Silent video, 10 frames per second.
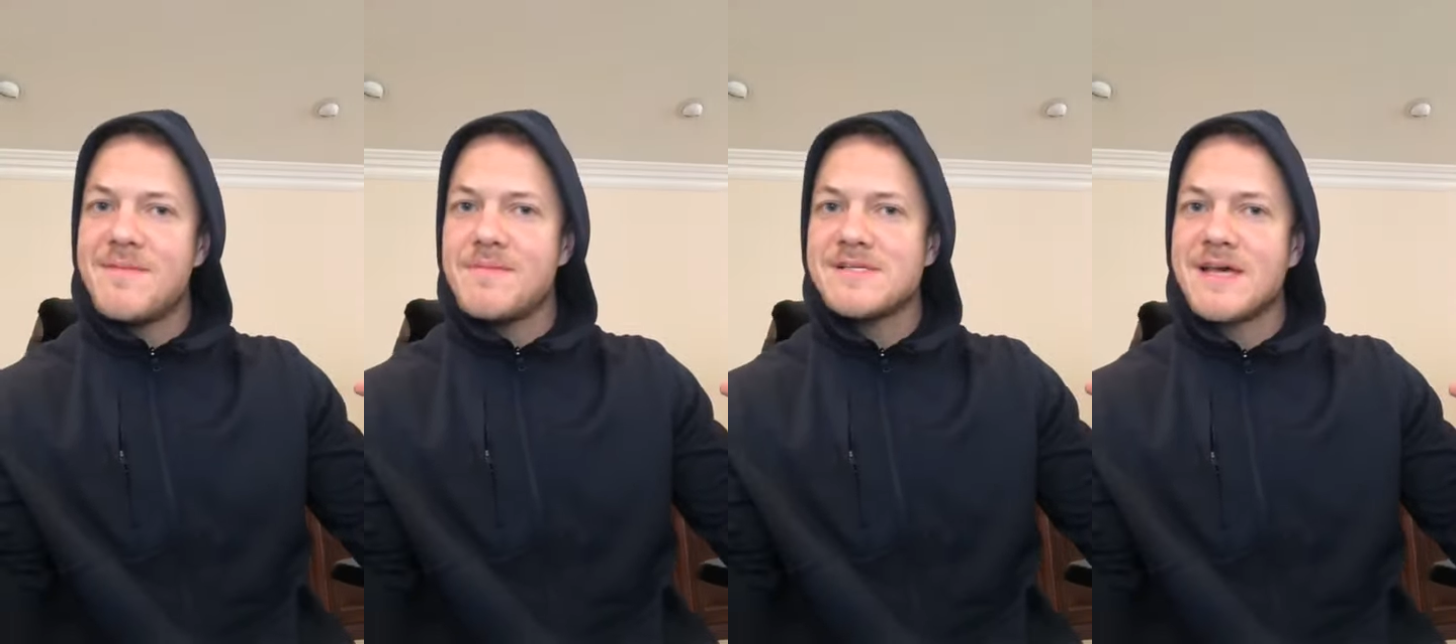
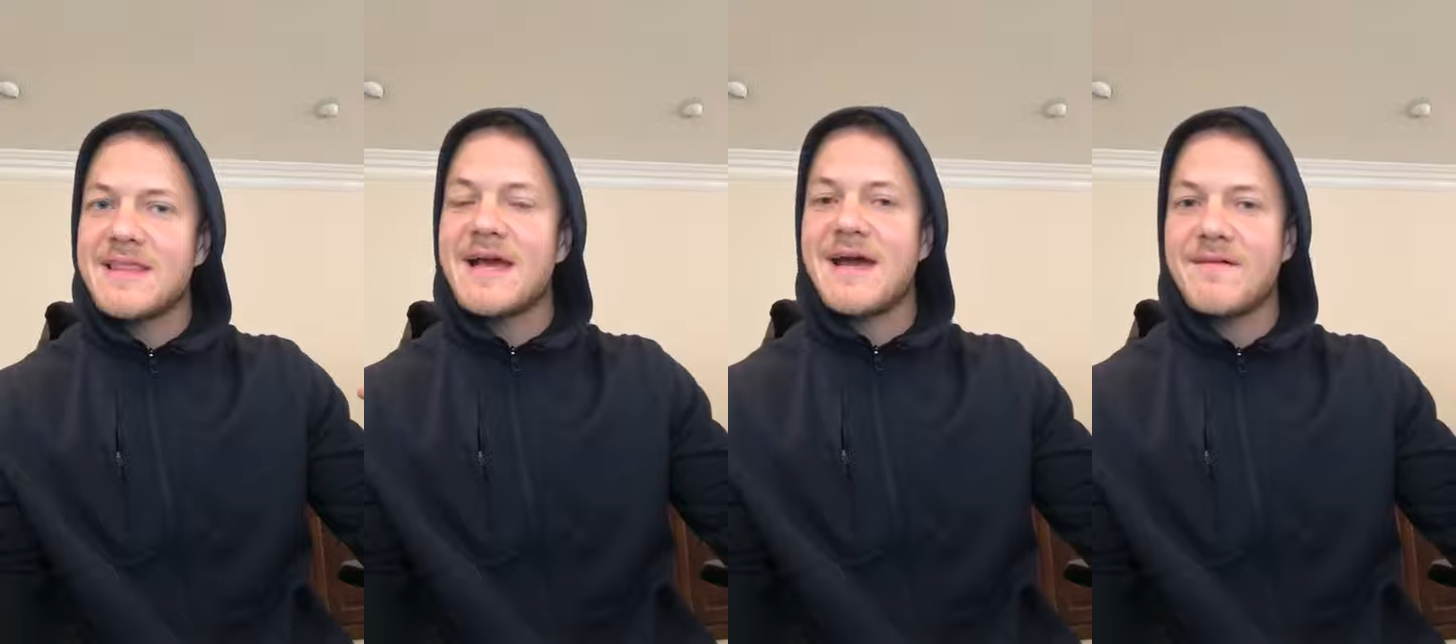Maybe it's like
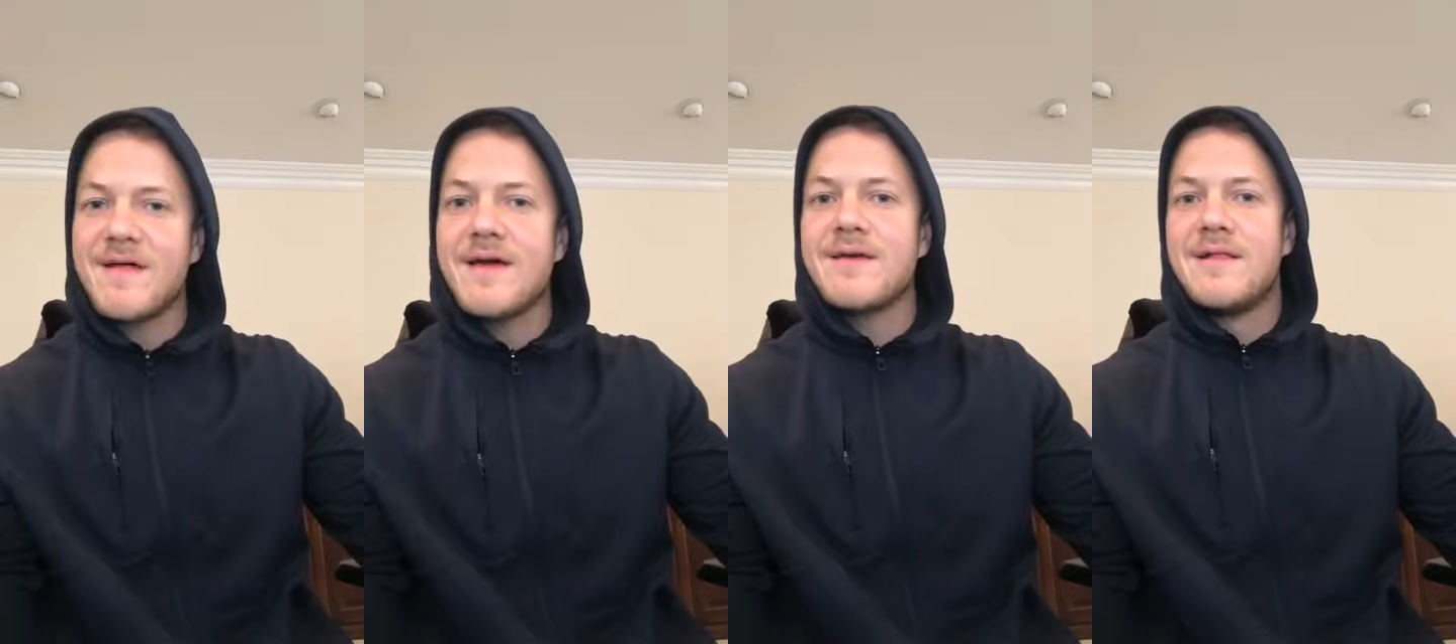that kind of
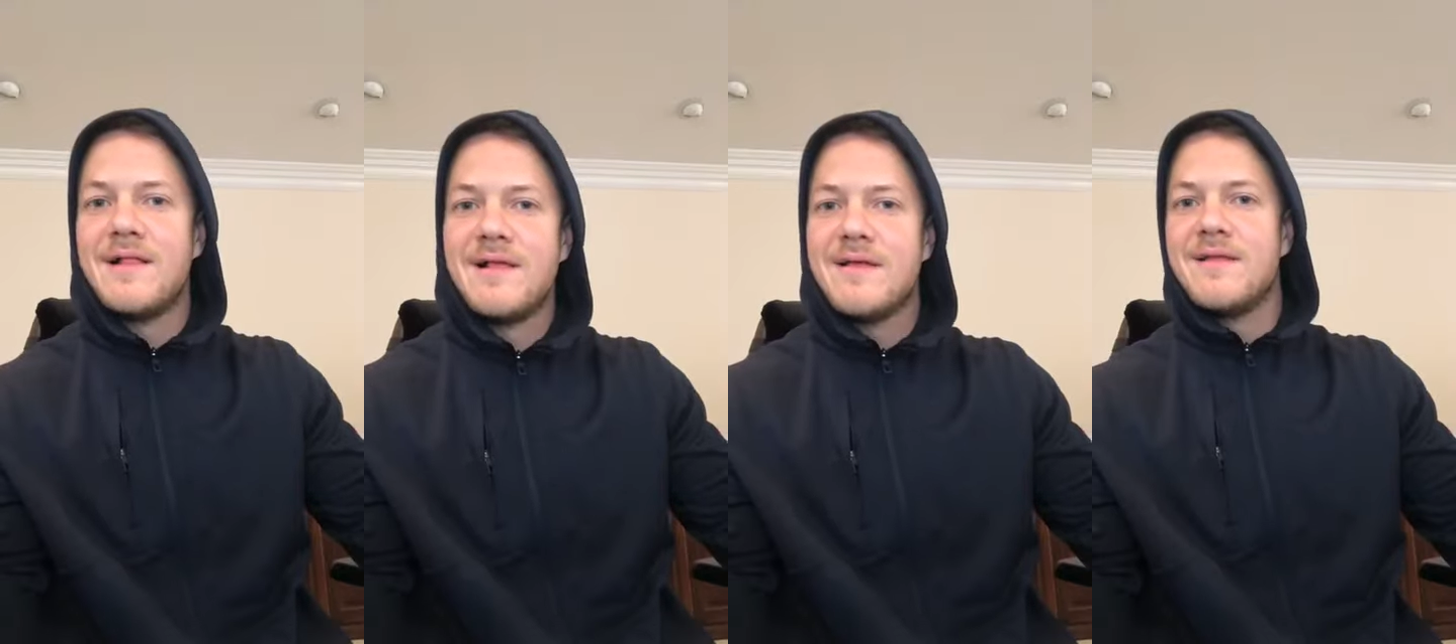like
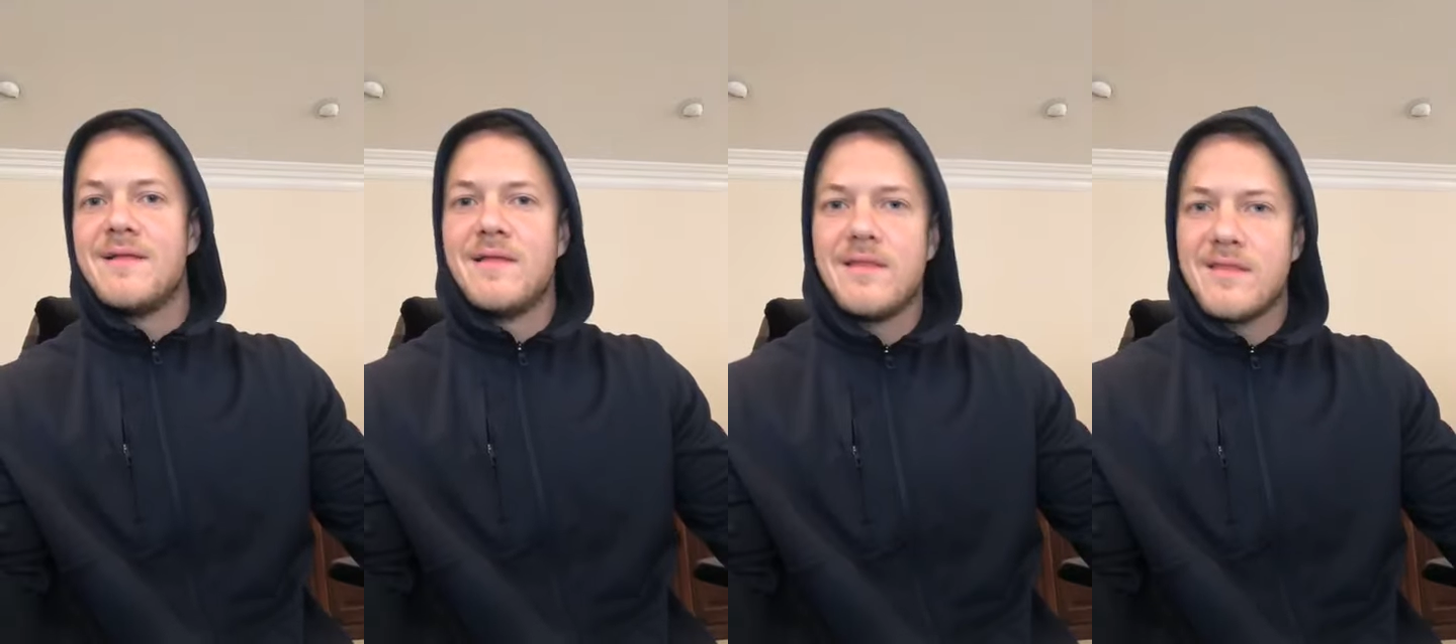
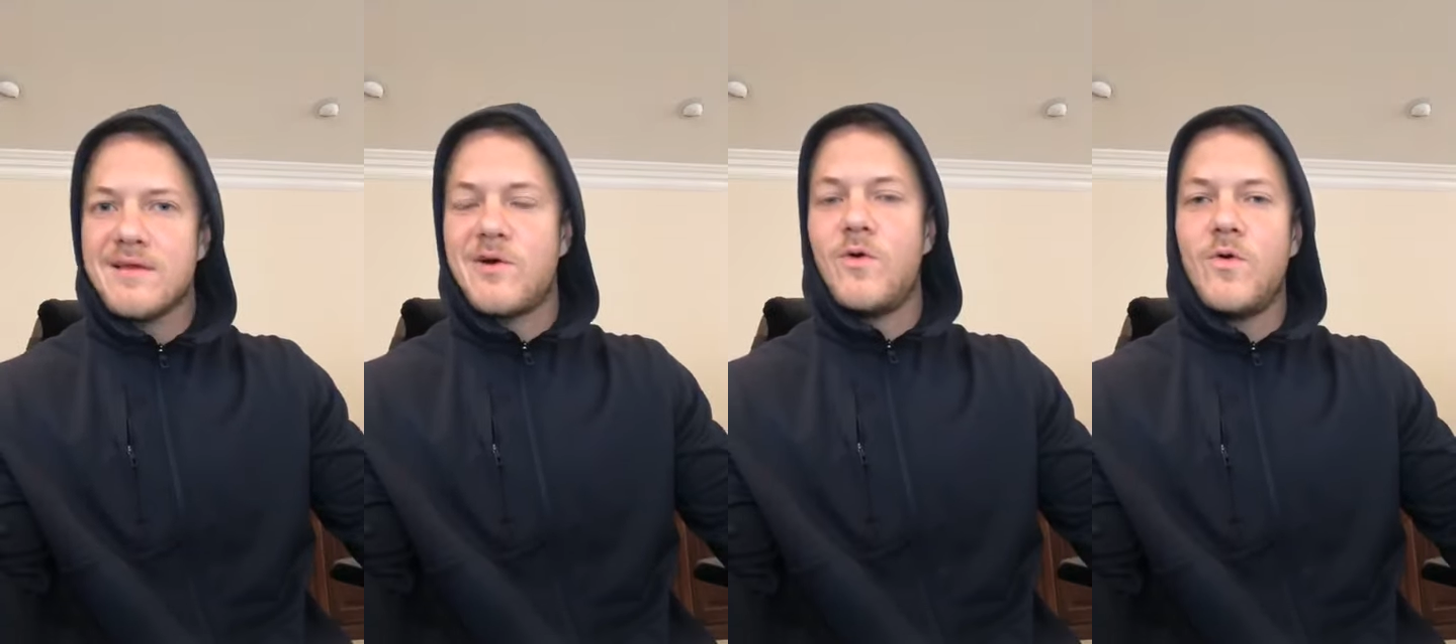
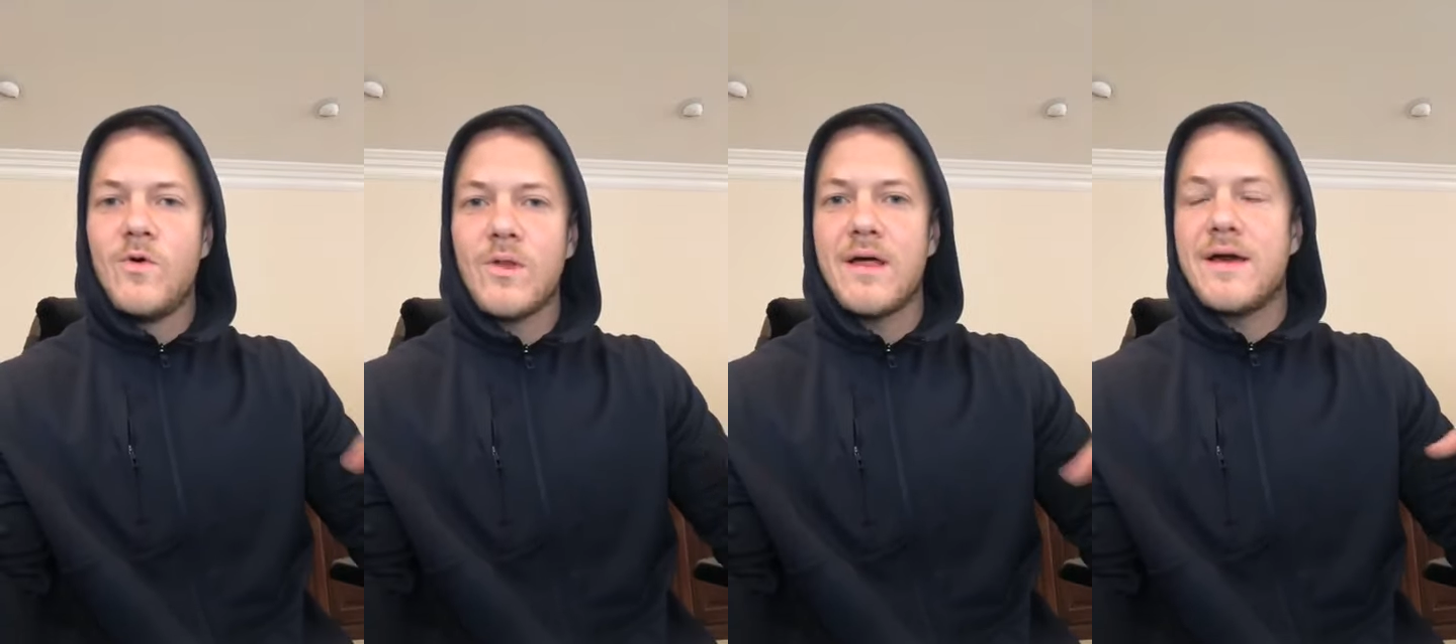
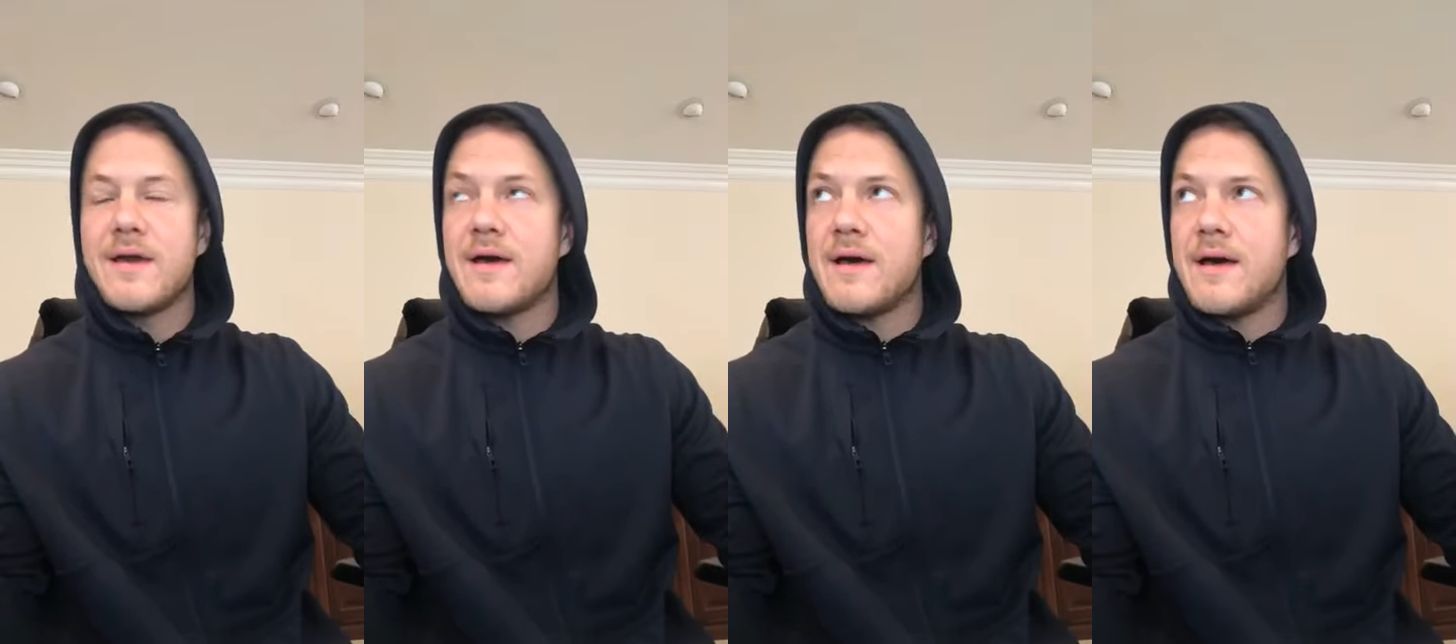cool, like
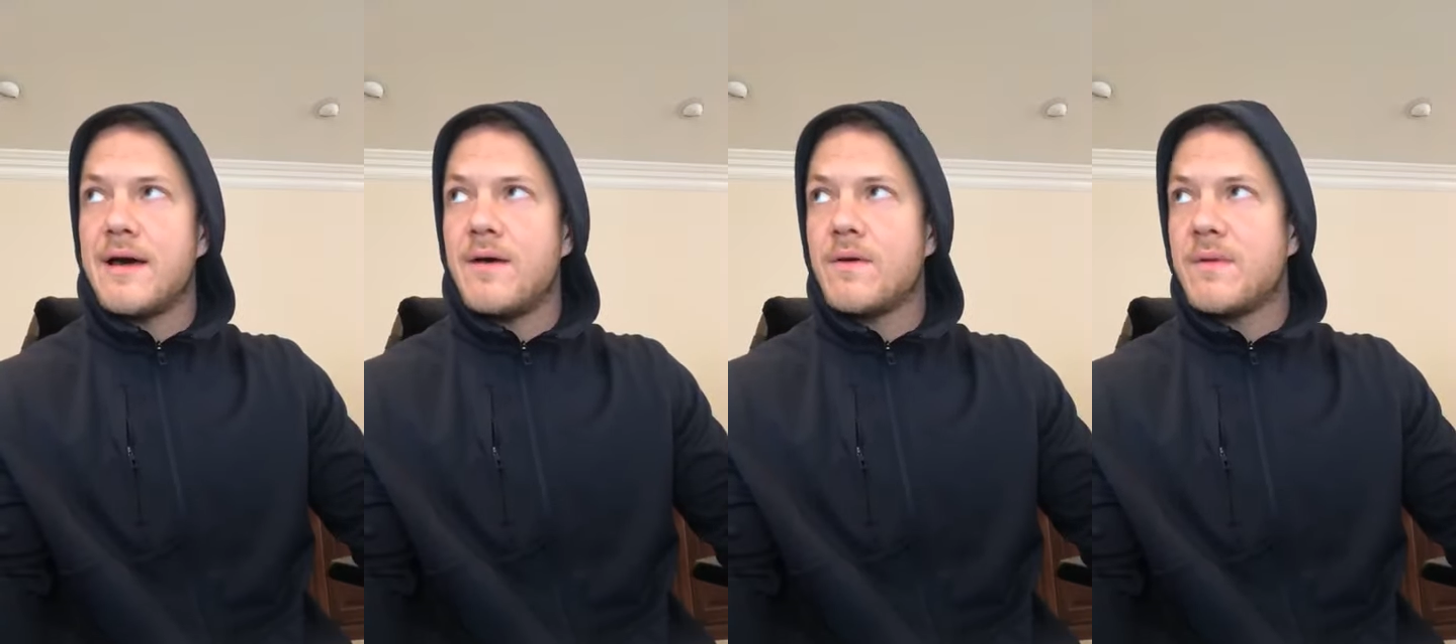
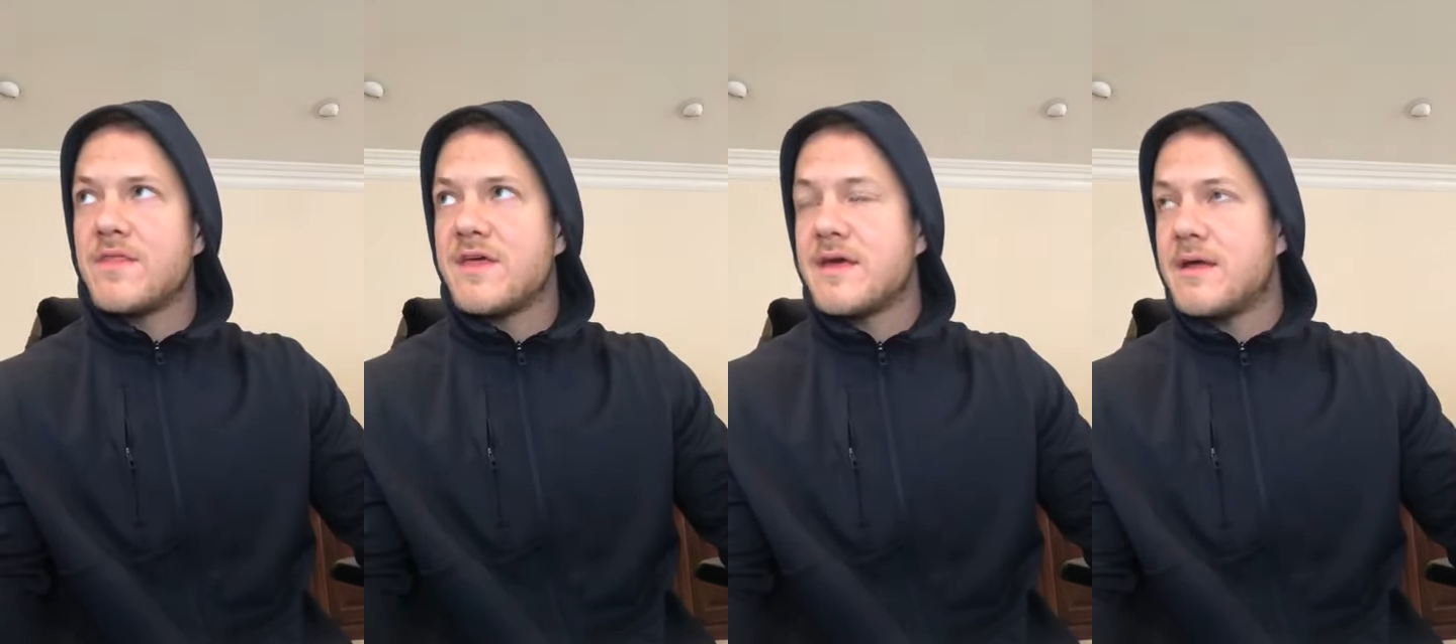what am I
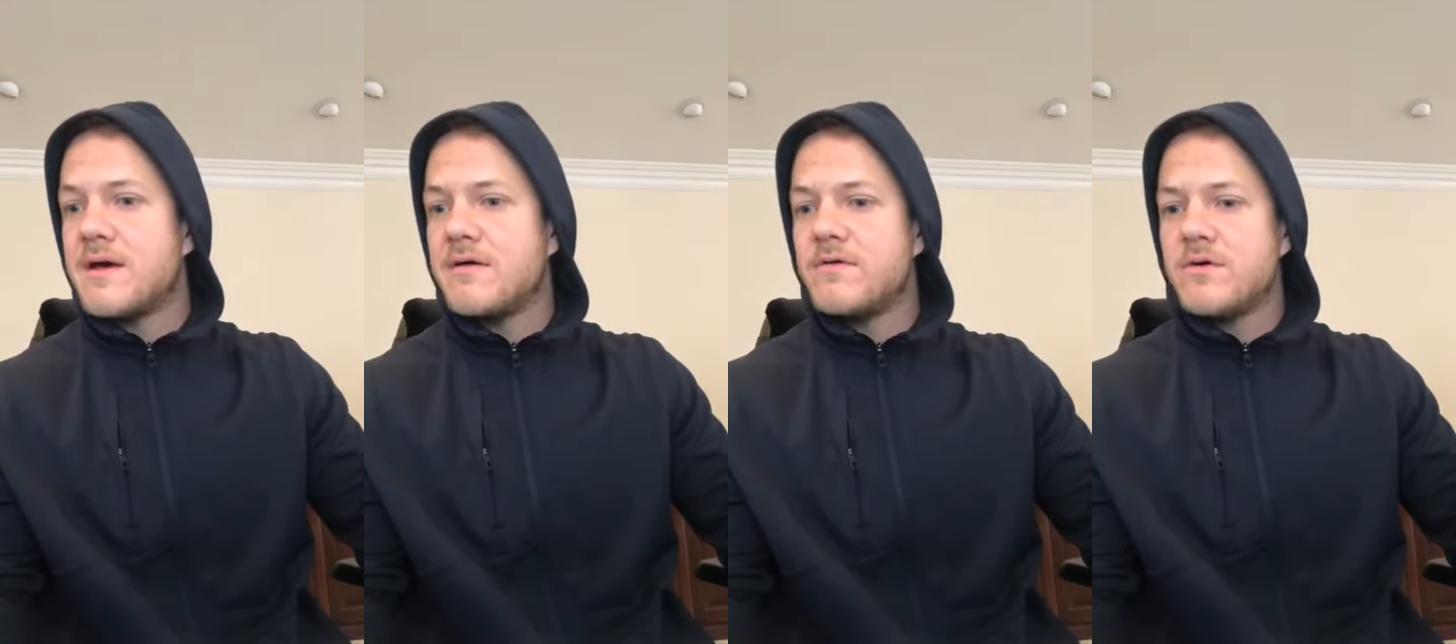thinking of?